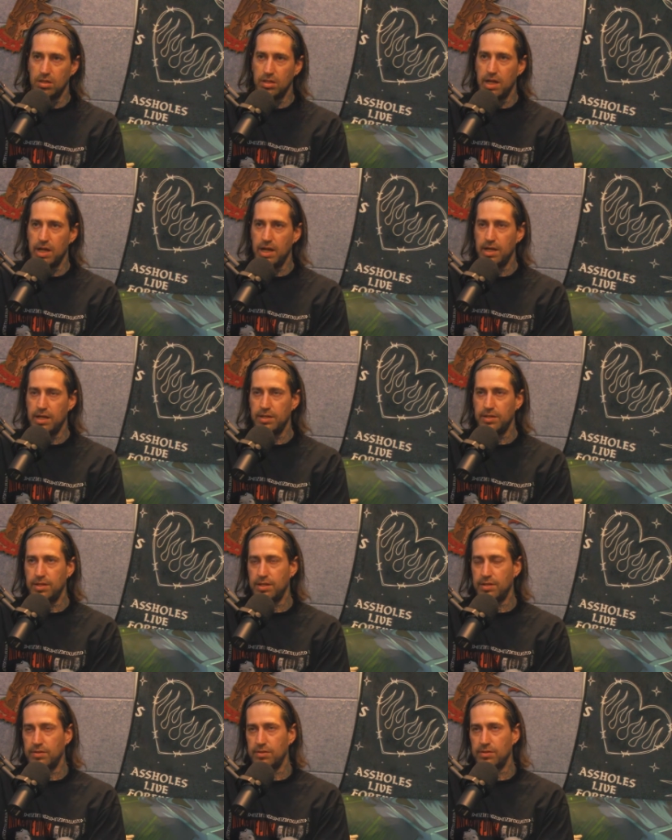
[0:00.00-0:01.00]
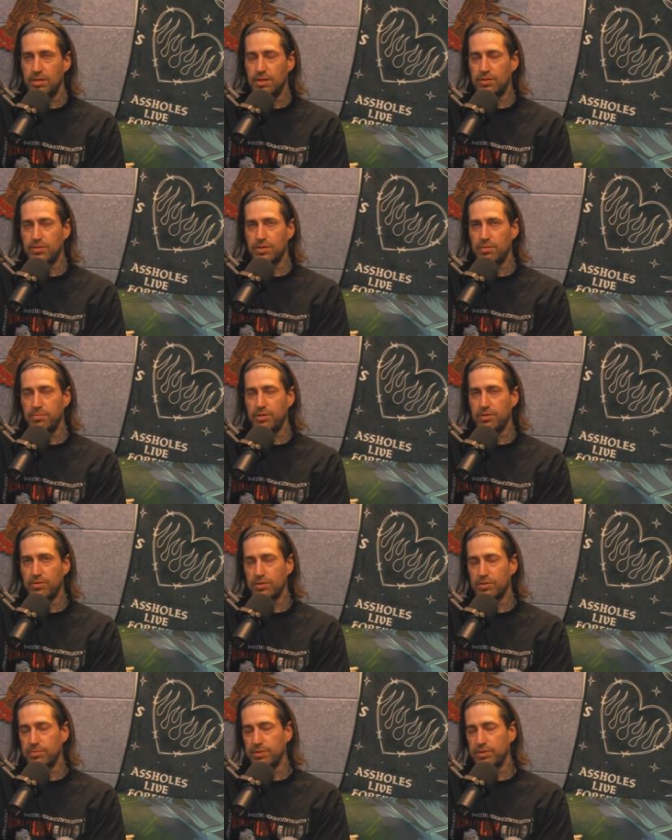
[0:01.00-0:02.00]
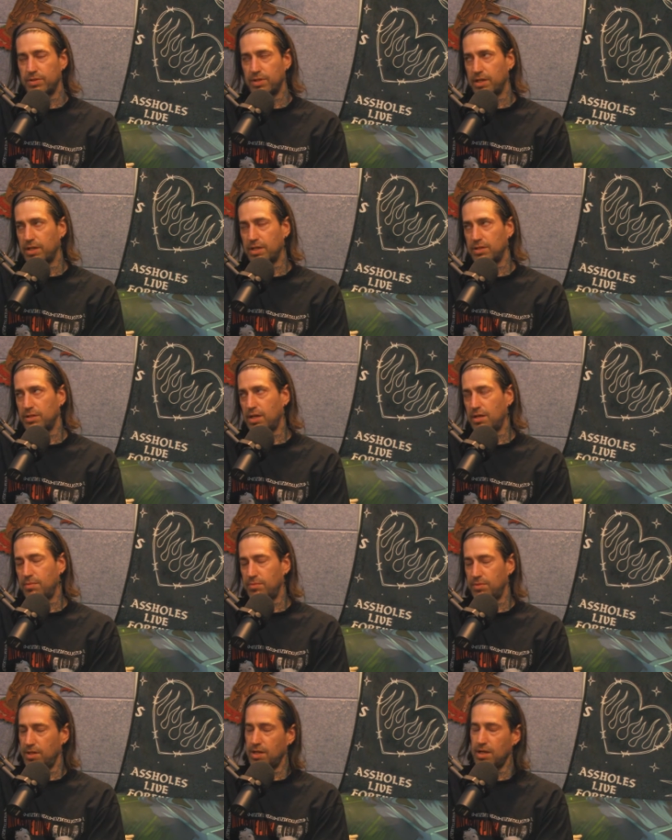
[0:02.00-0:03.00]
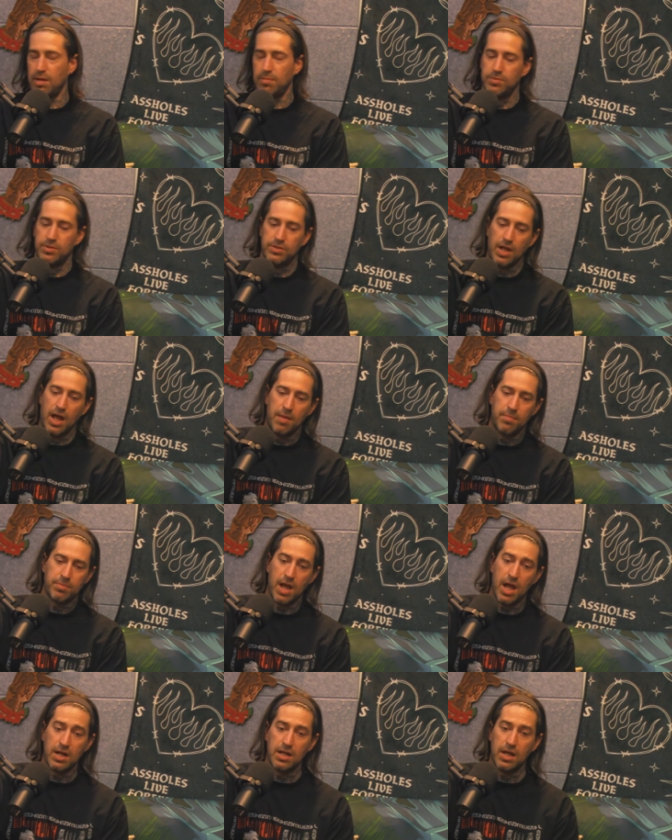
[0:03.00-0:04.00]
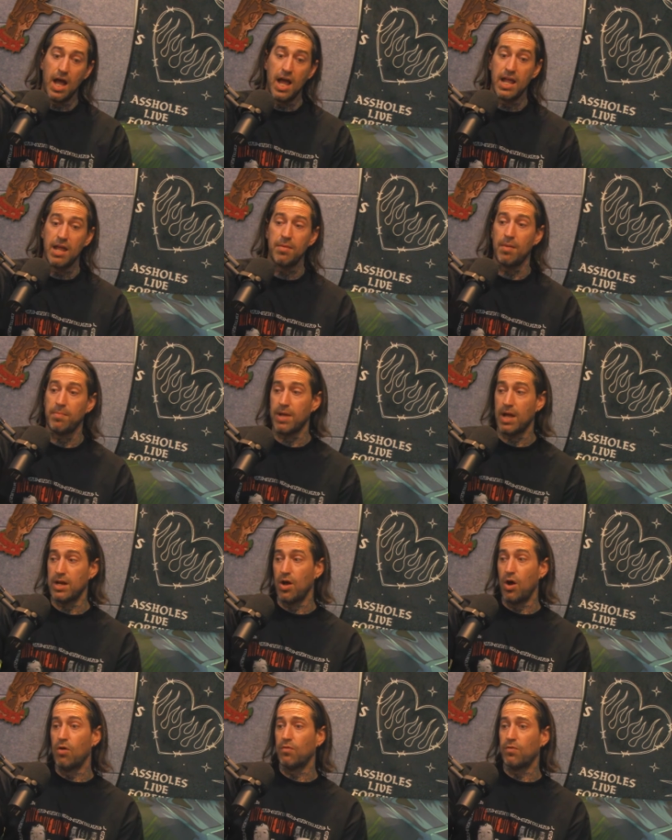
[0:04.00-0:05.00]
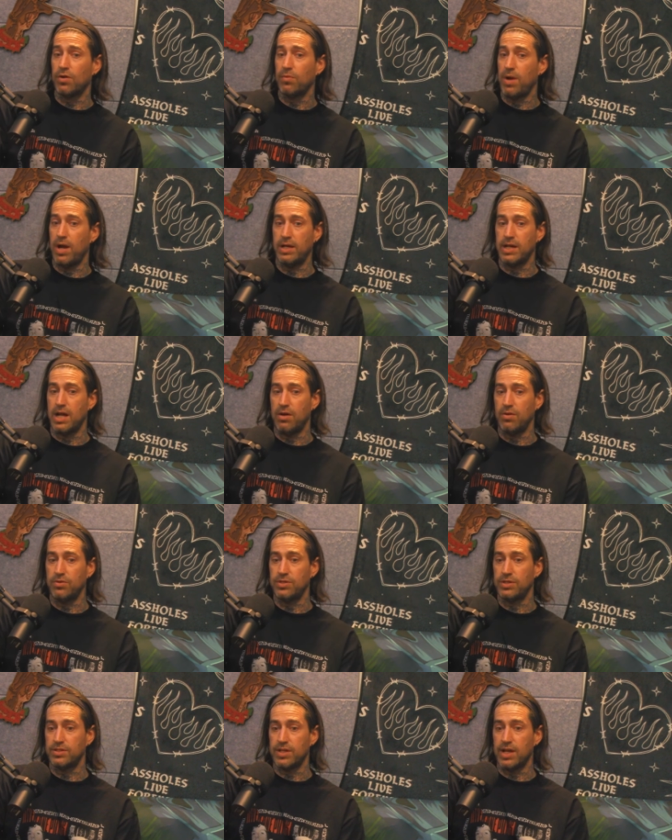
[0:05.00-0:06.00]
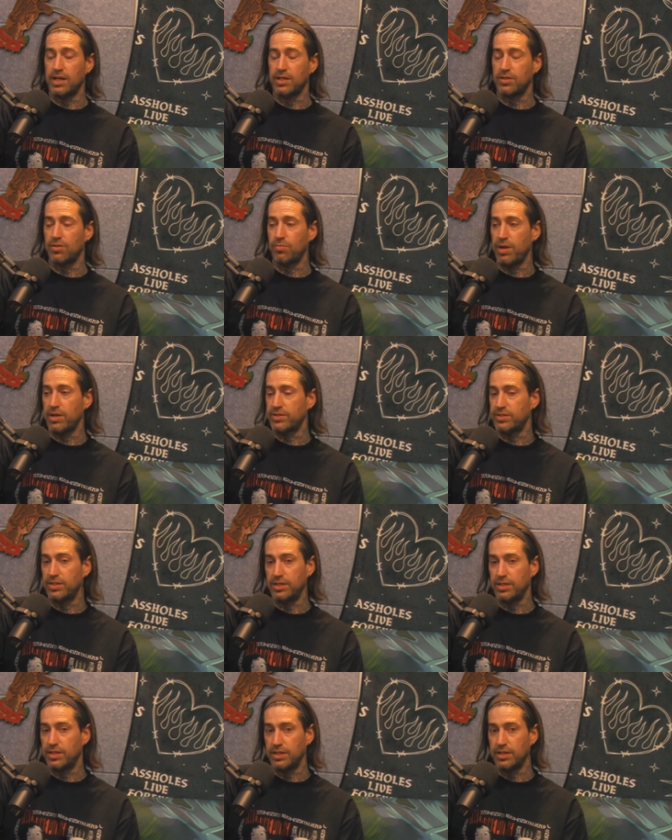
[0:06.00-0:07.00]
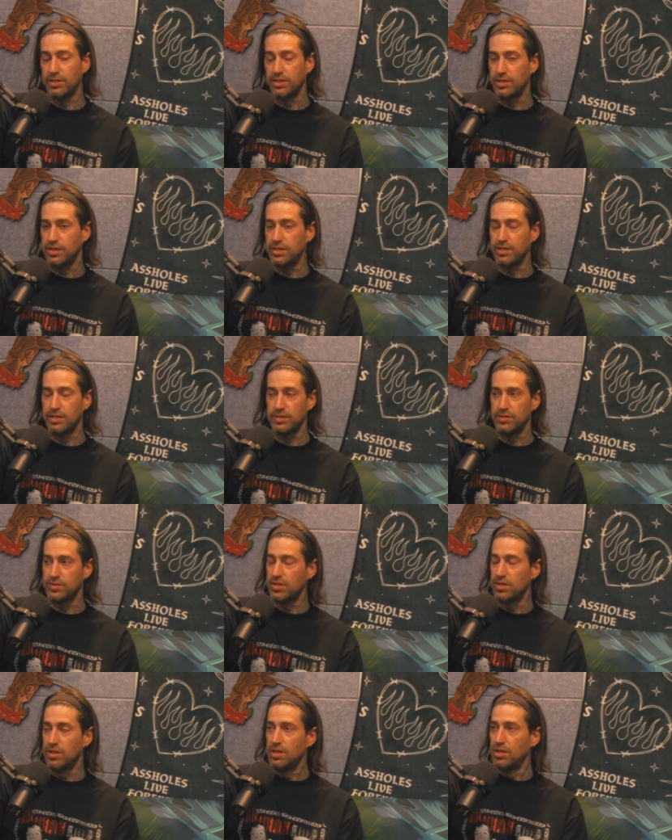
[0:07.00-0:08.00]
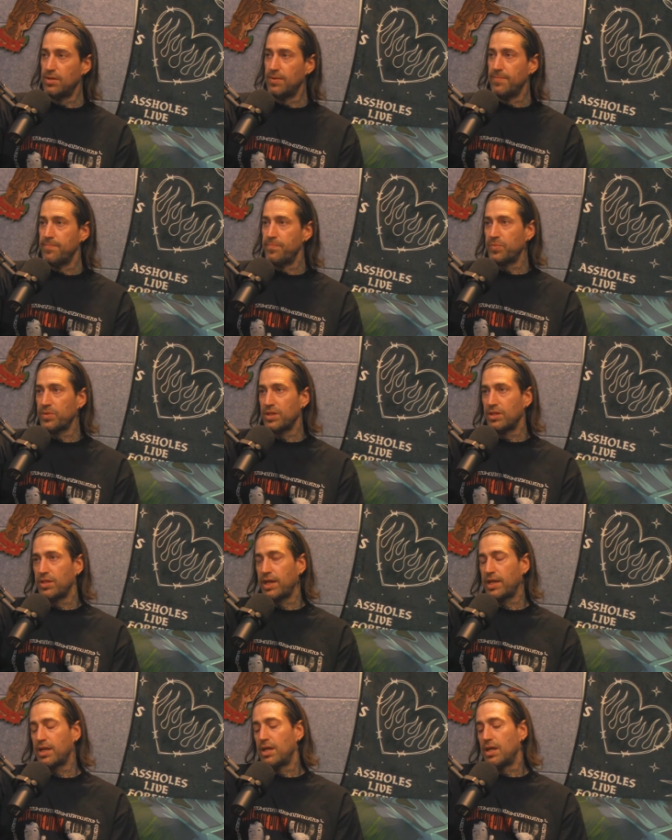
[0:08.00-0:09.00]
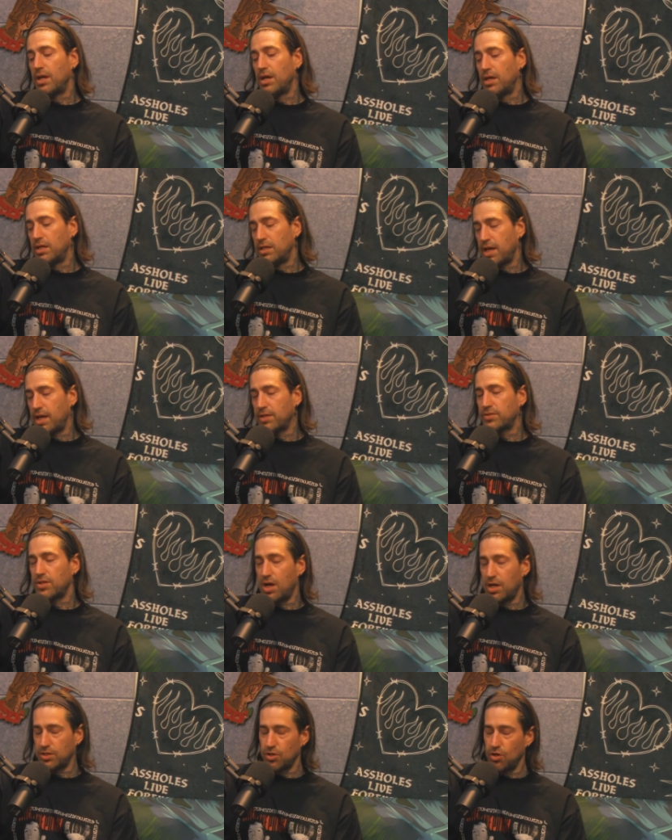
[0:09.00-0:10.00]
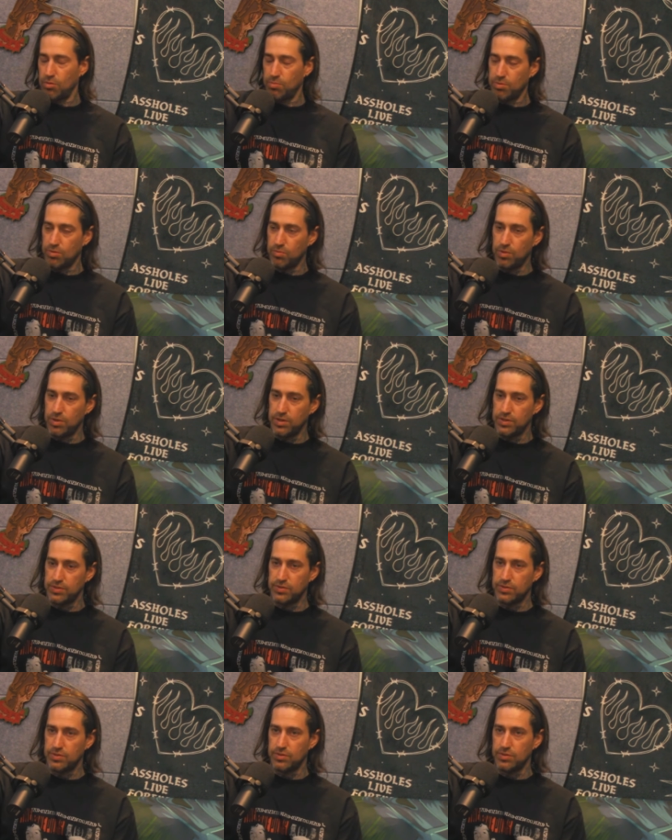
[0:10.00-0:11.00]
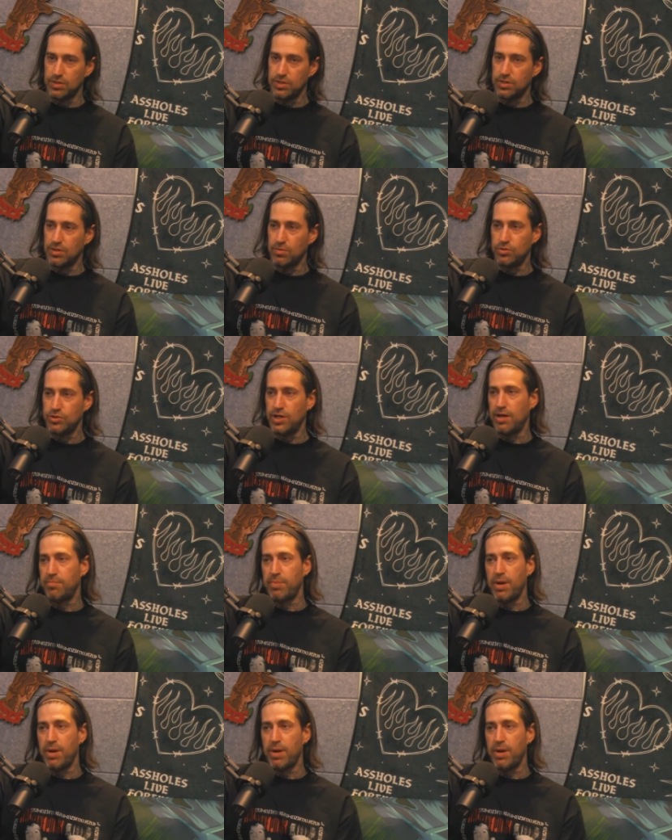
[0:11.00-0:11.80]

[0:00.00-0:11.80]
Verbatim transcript: Yeah, so. and then then it's gonna be Christmas, like, and I'm like, I'm just, I'm kind of, I am, I'm kind of over it right now. Just like the rest of the year is, like yes, October was, you know, jam